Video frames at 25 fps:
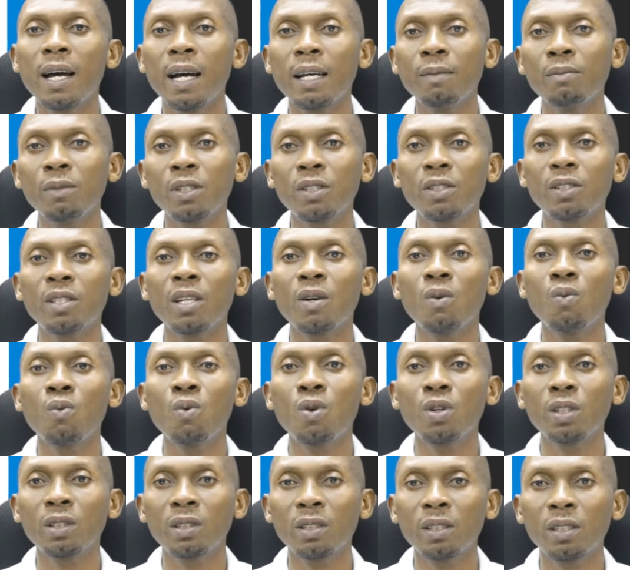administer
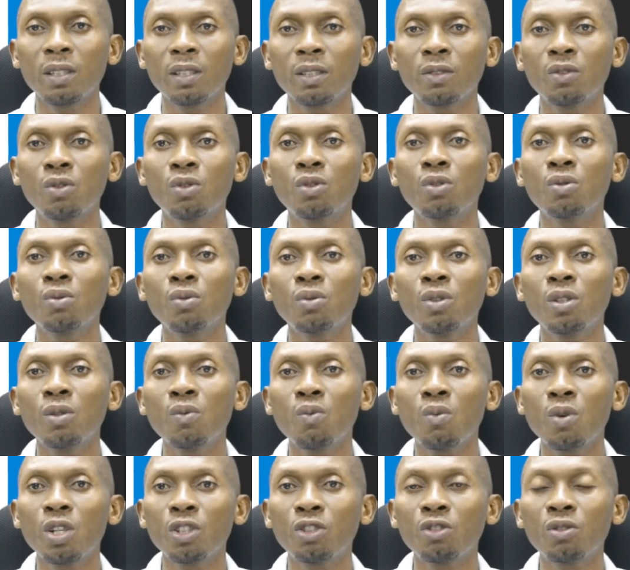water to the
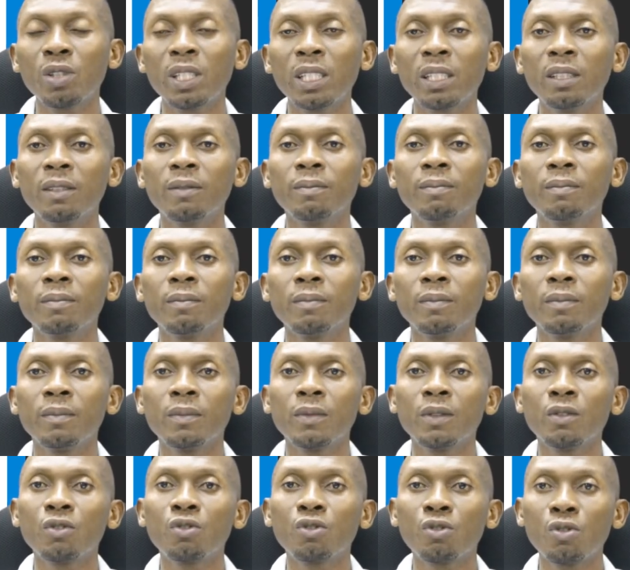watering
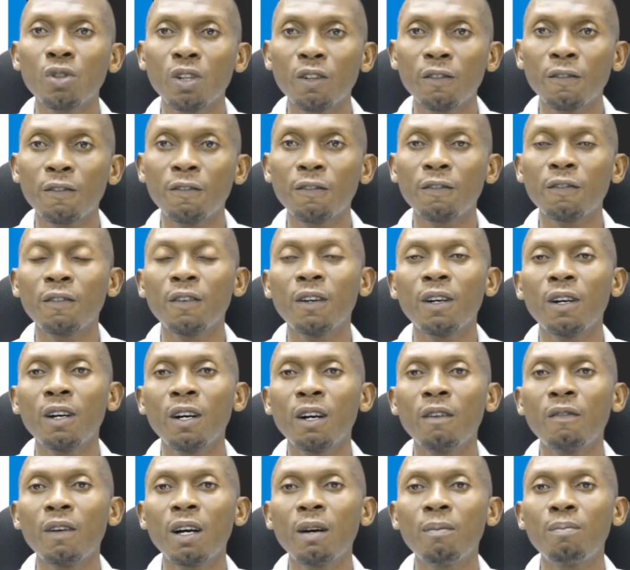trough
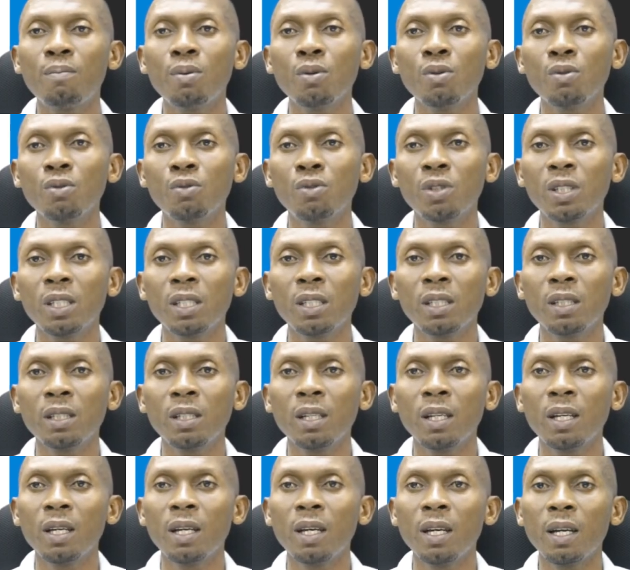of our poultry
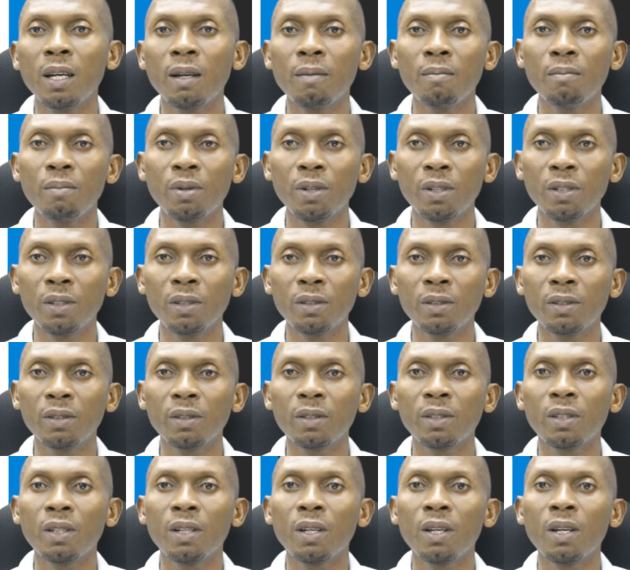and birds.
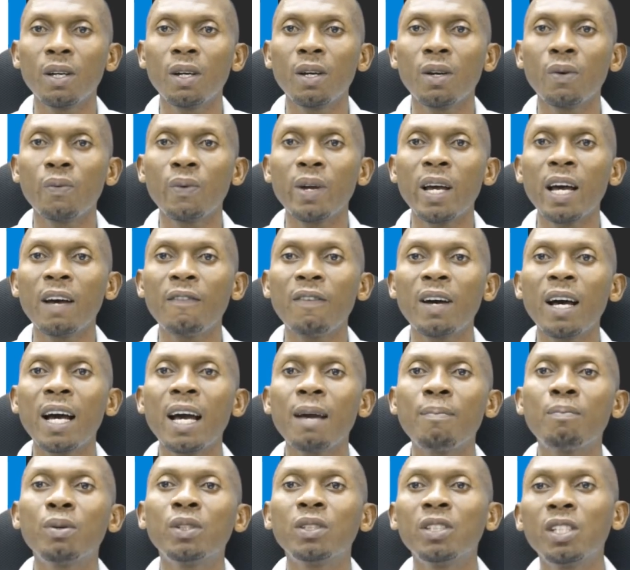We have
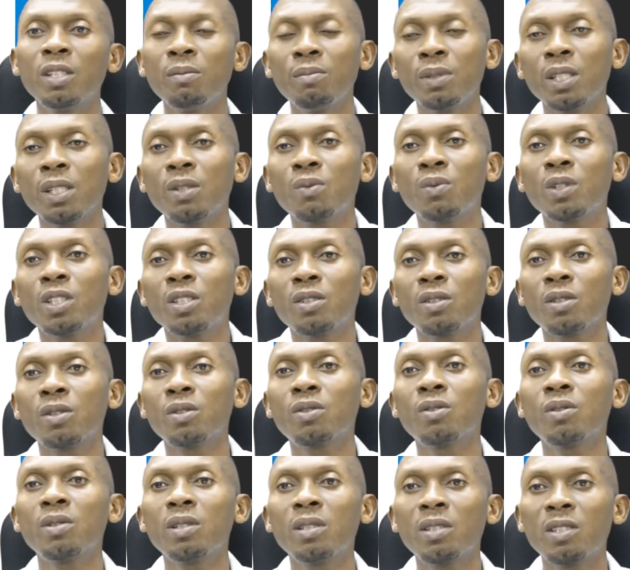hypodermic, which is
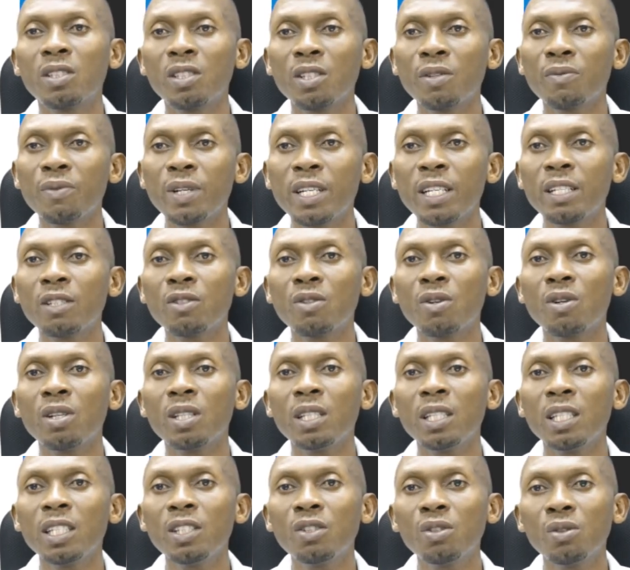also the syringe or
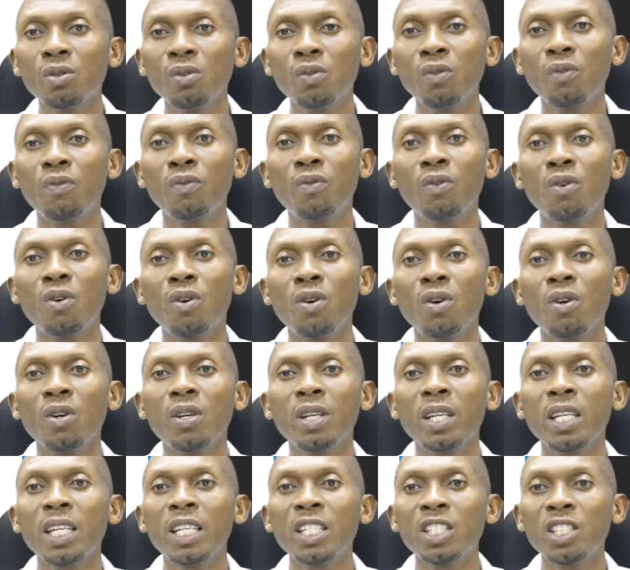needle for
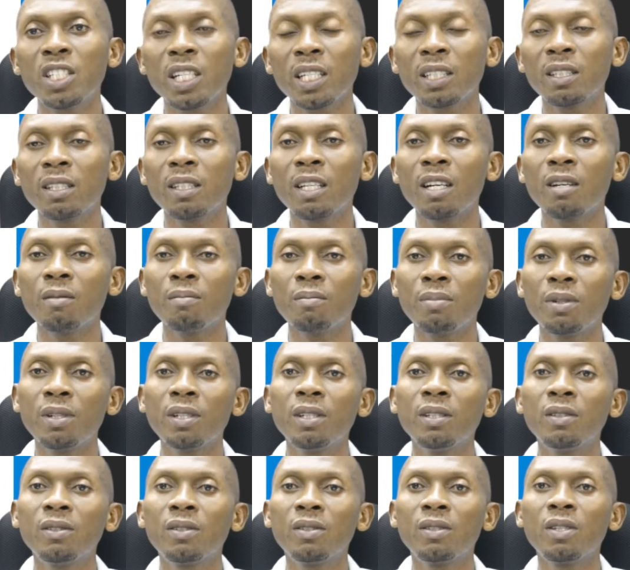injecting our
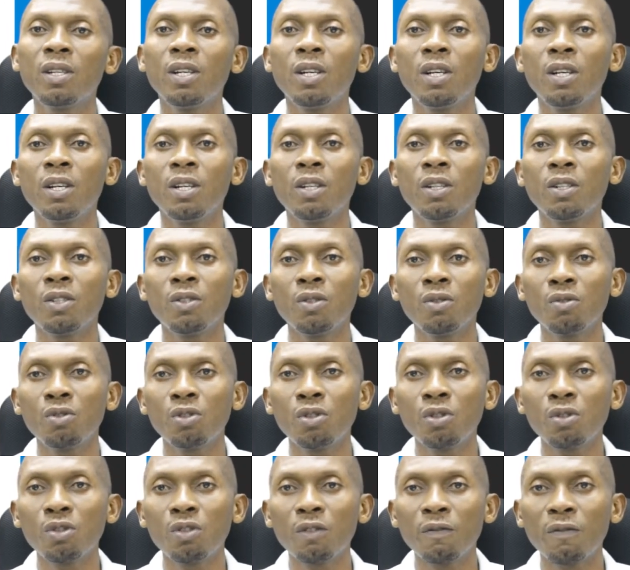birds you know,
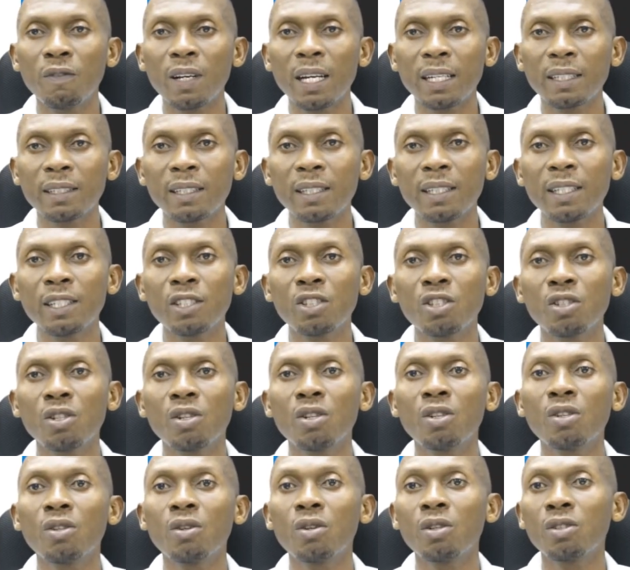due to vaccination
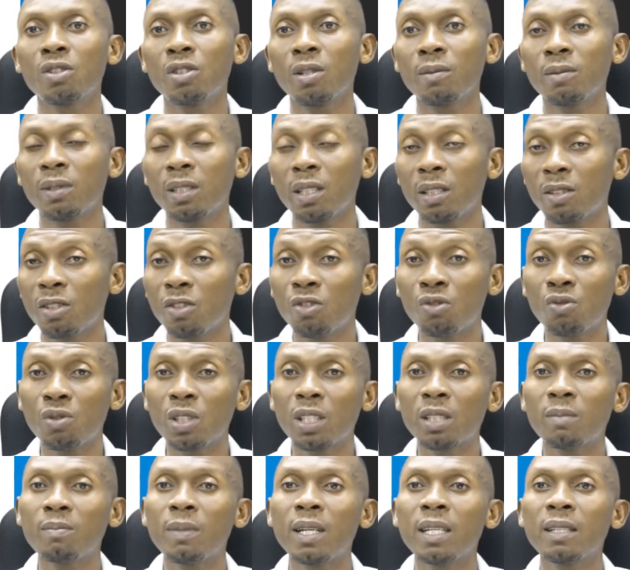or some certain
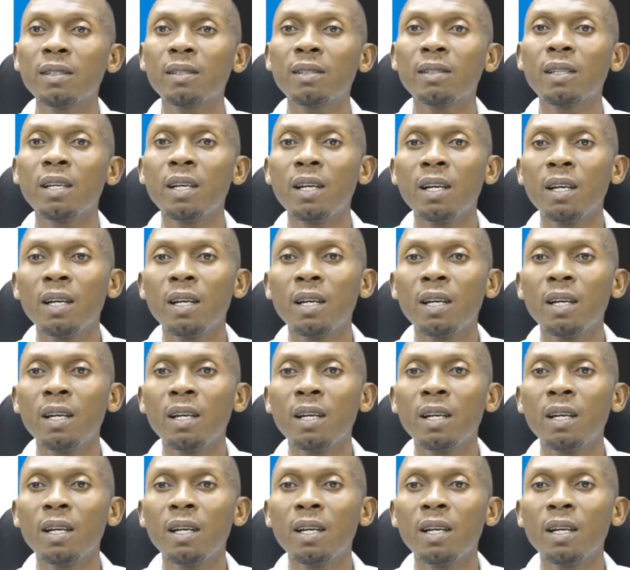treatments,